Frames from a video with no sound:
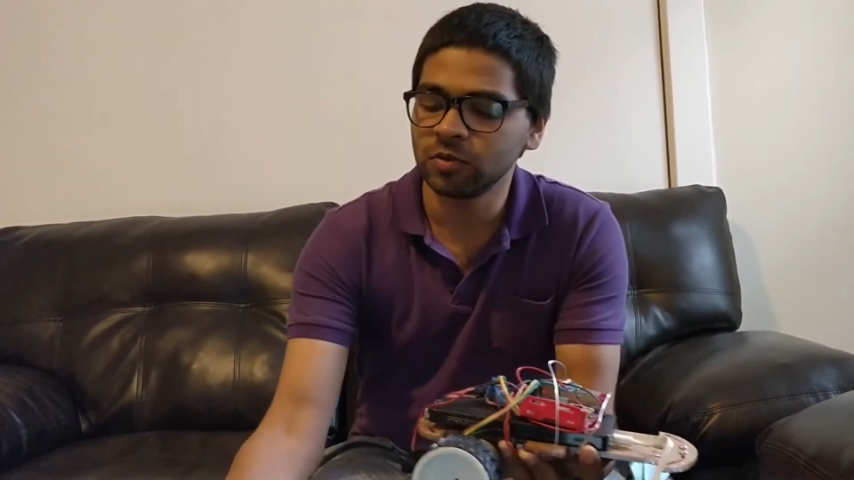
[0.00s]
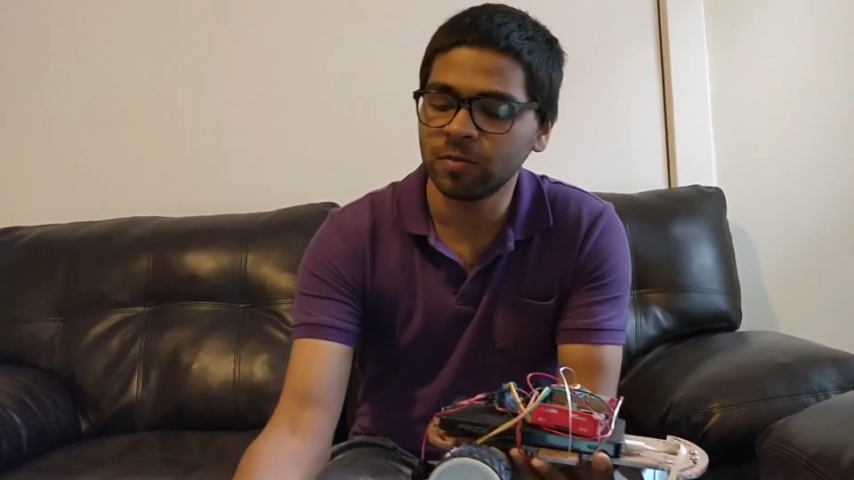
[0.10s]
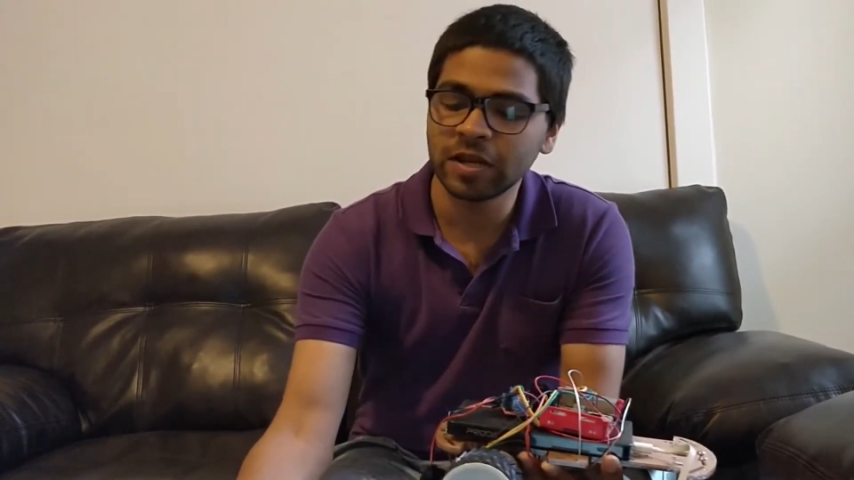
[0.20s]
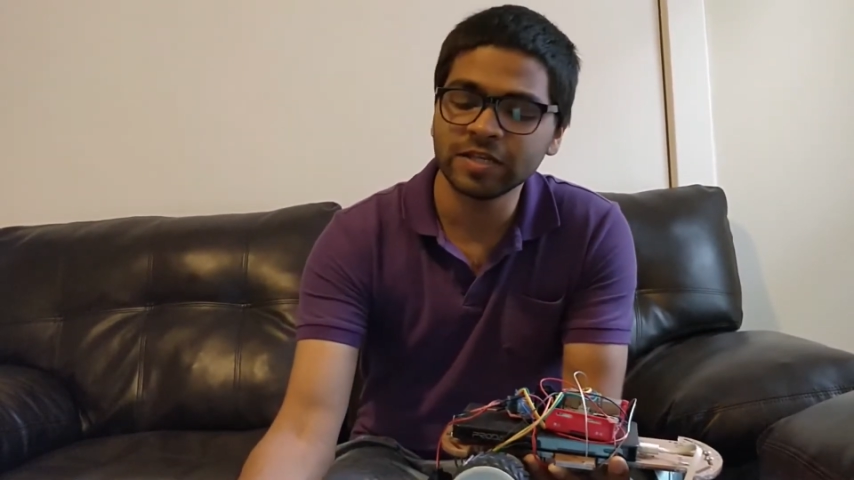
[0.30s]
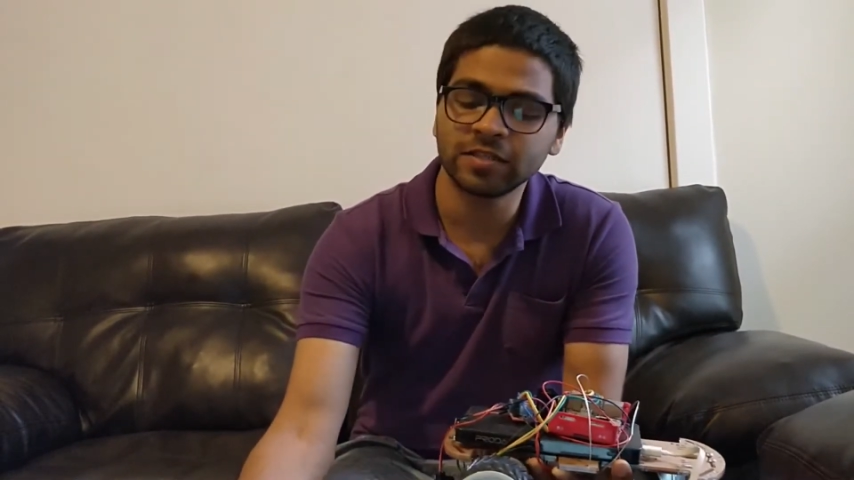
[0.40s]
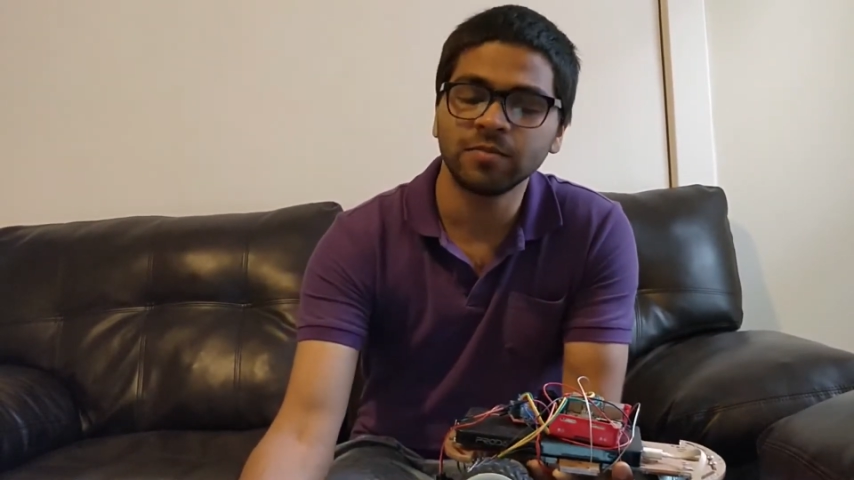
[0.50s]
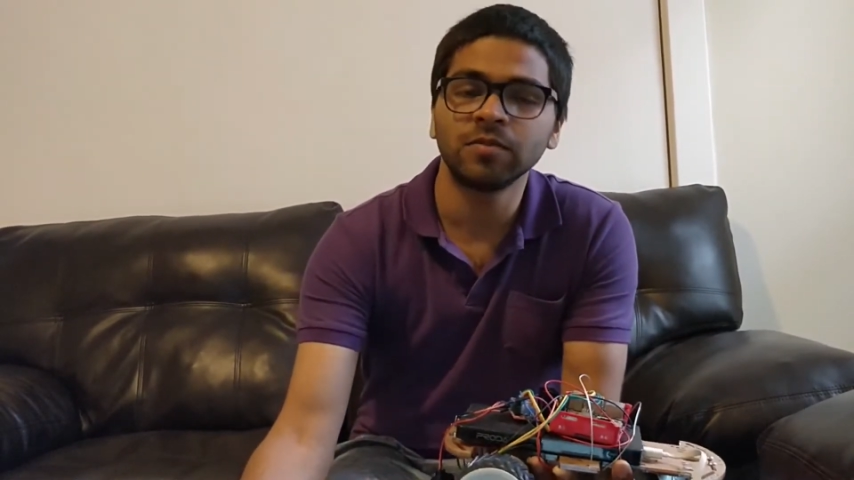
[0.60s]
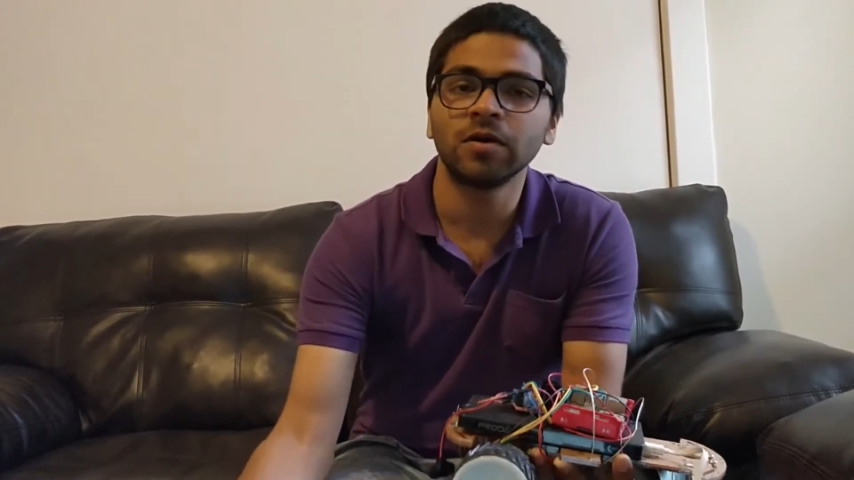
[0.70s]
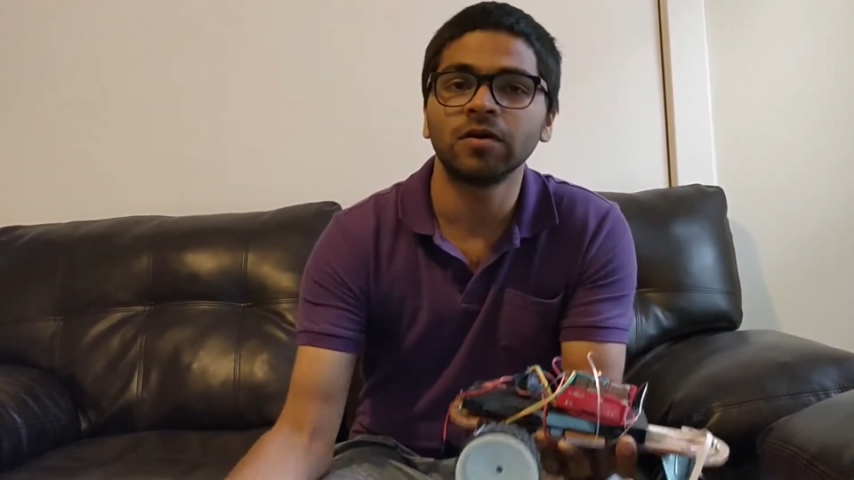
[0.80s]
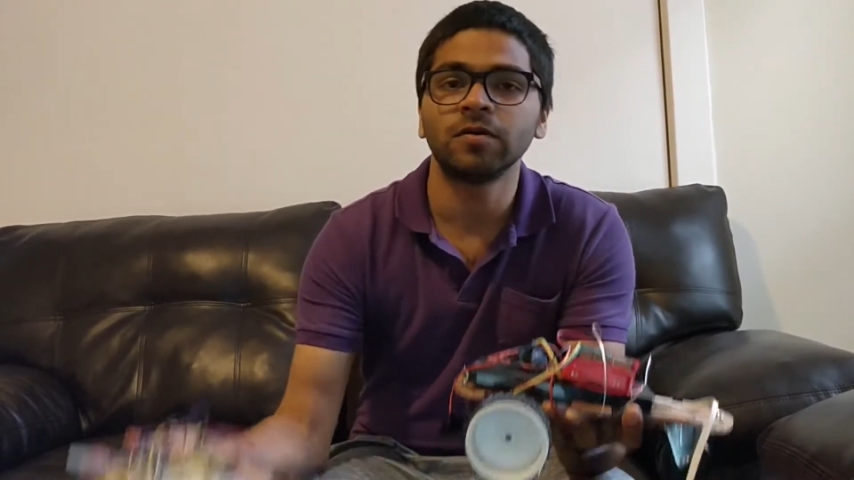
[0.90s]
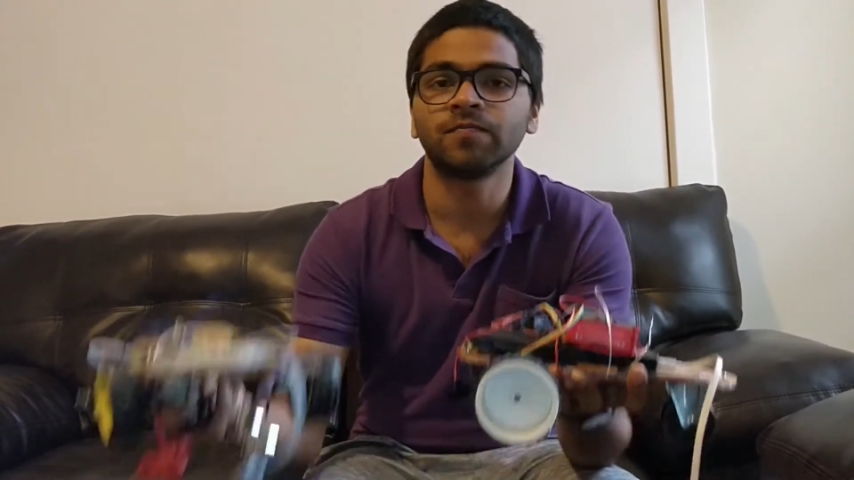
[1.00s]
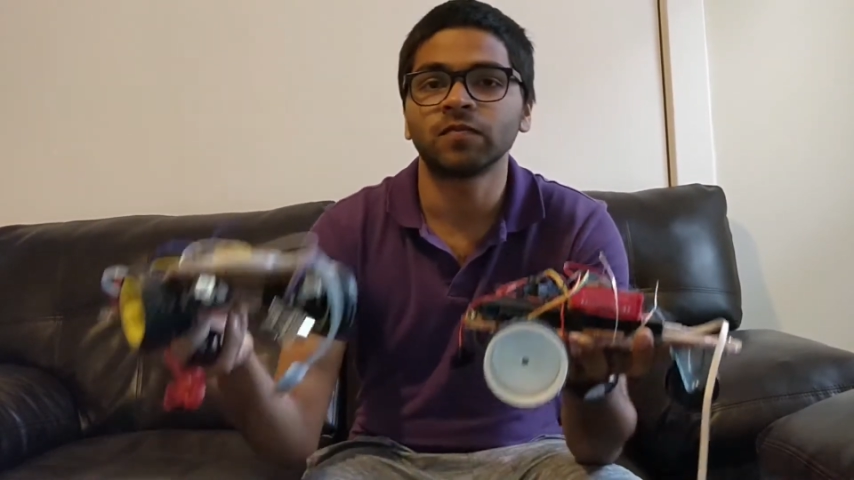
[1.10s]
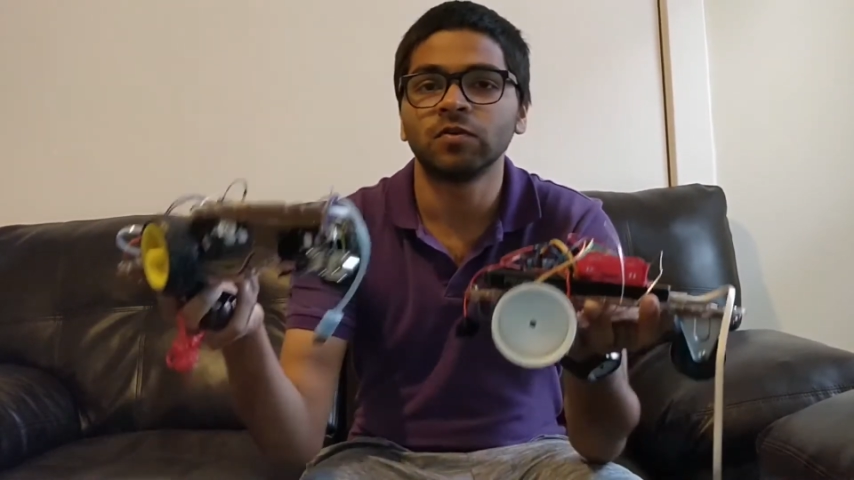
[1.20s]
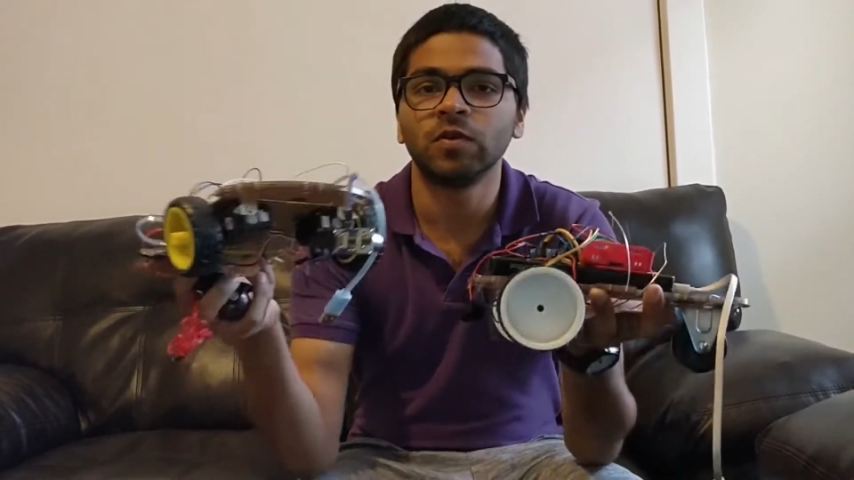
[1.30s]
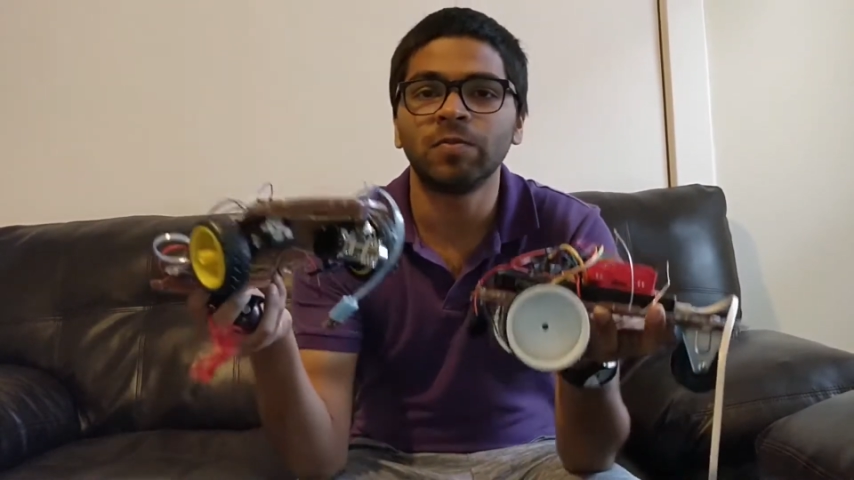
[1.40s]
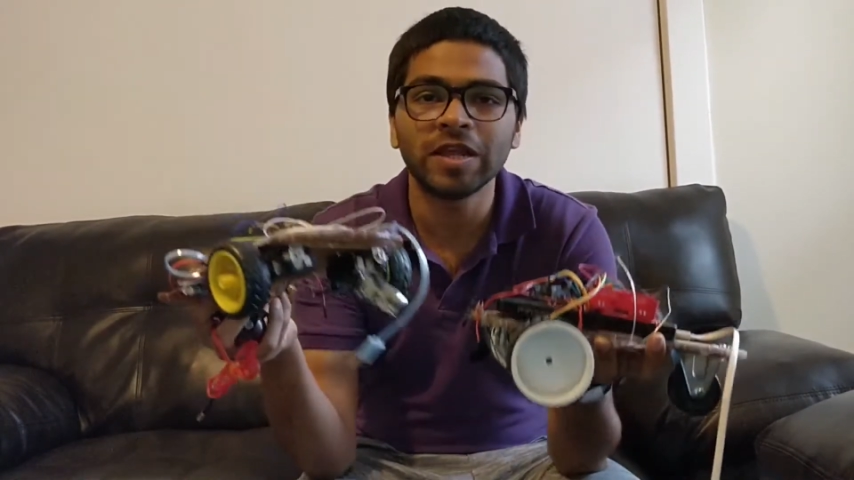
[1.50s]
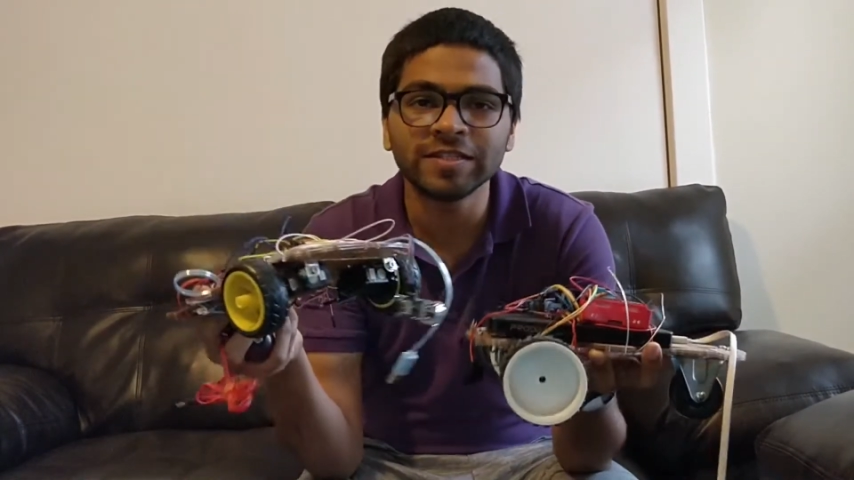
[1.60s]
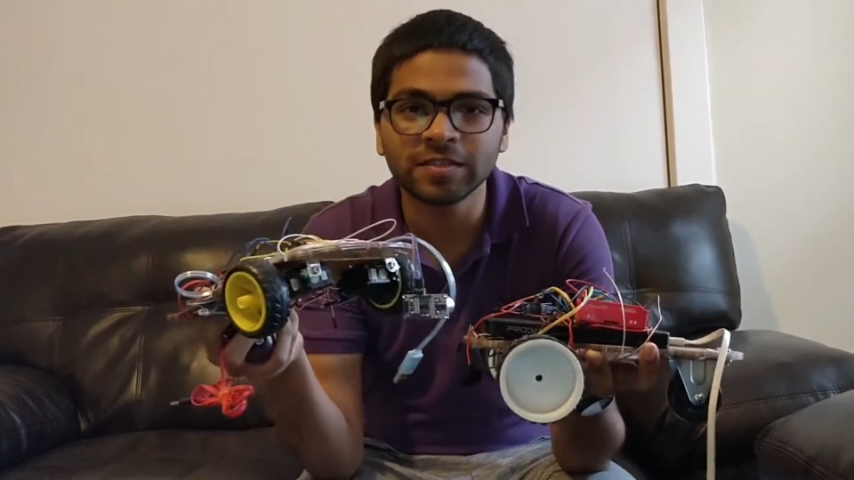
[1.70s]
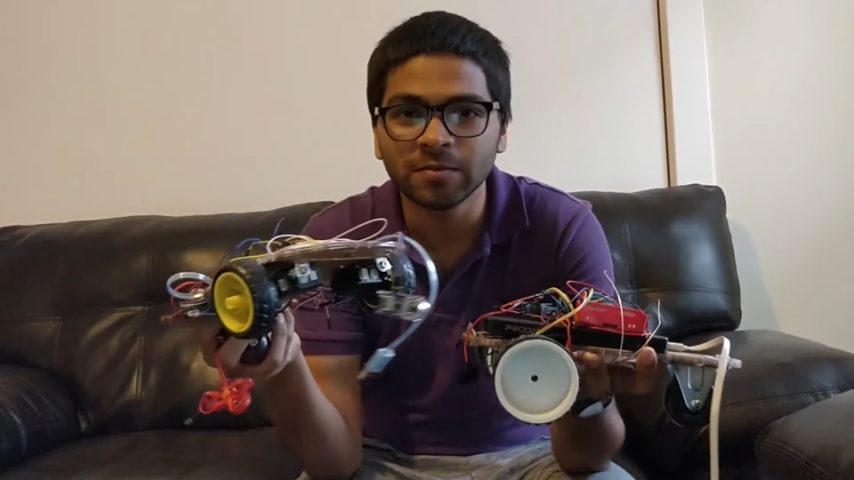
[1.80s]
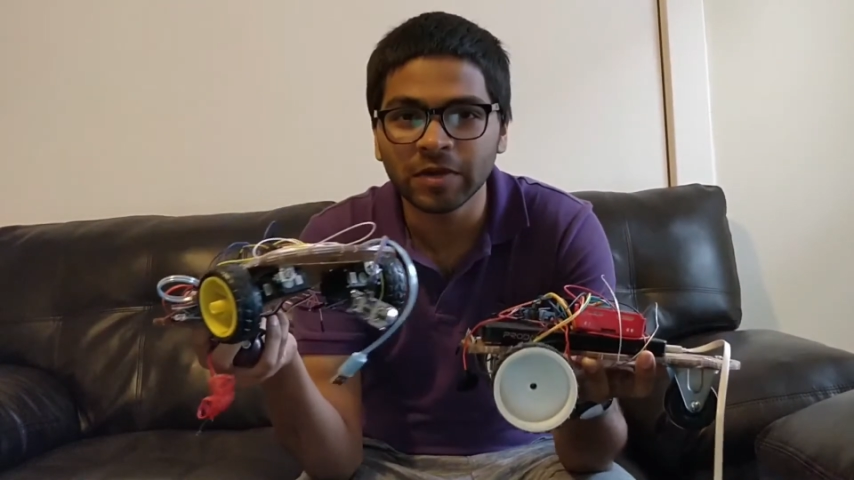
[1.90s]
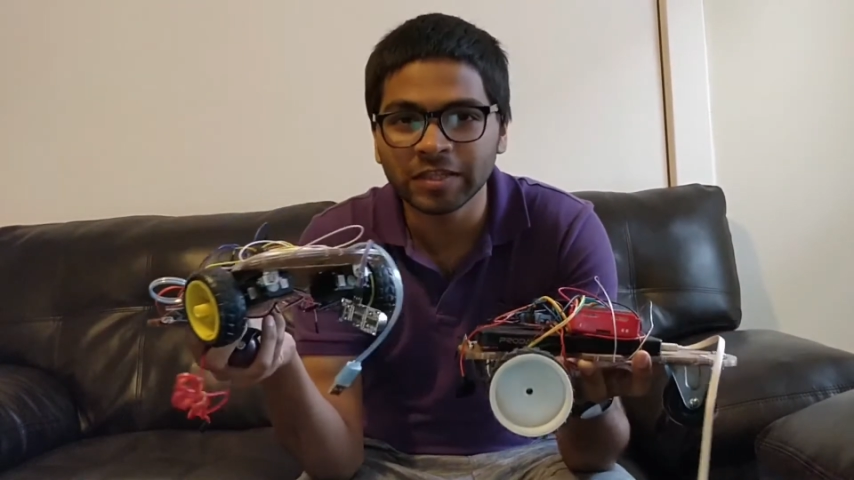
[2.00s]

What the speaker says: we place them